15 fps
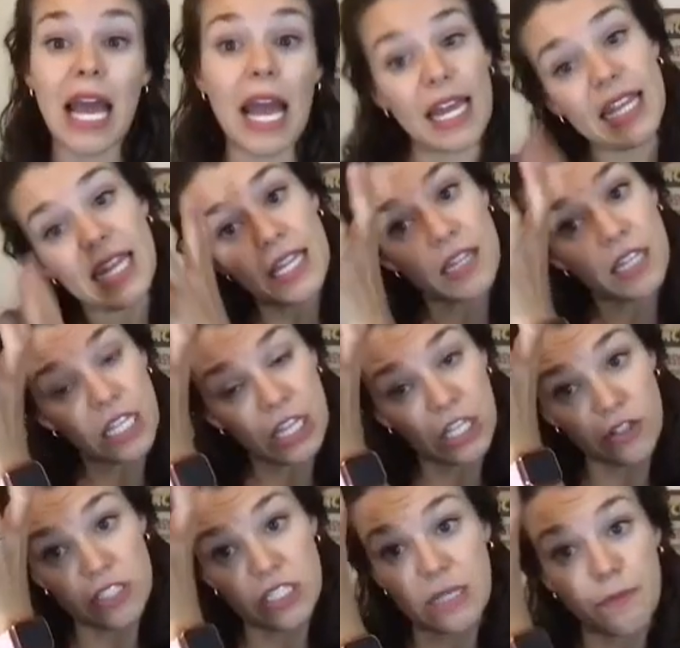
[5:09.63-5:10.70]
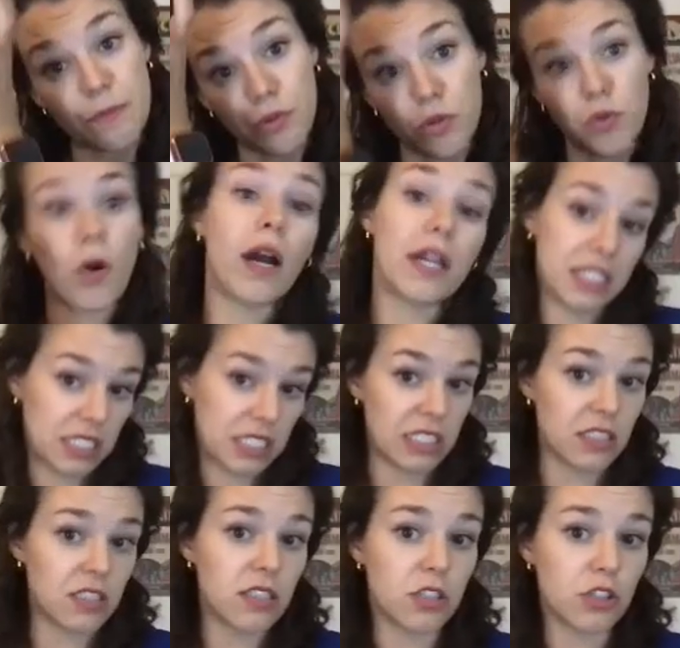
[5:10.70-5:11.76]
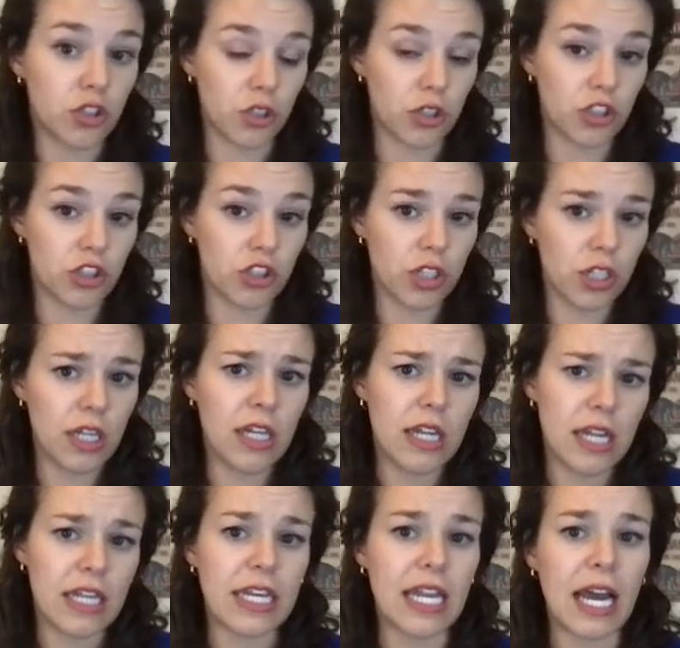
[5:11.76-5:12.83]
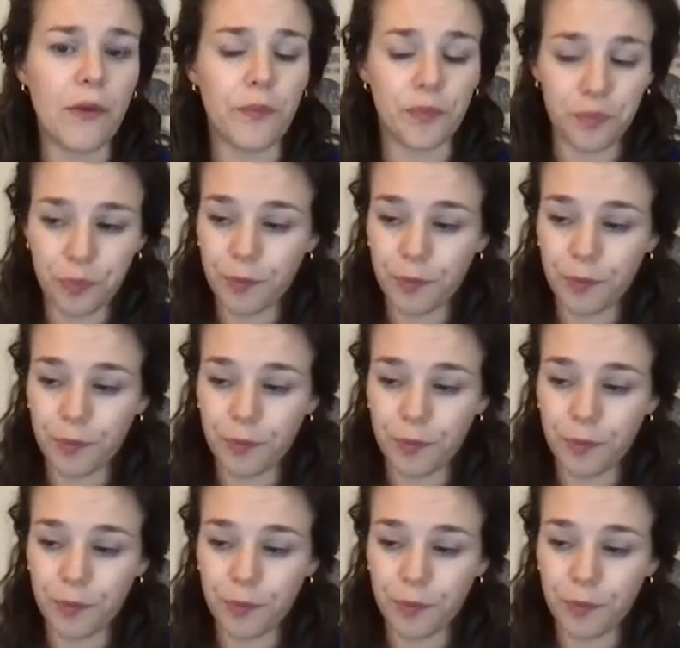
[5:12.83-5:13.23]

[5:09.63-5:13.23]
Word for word: and then there's the Protestant Church. Now,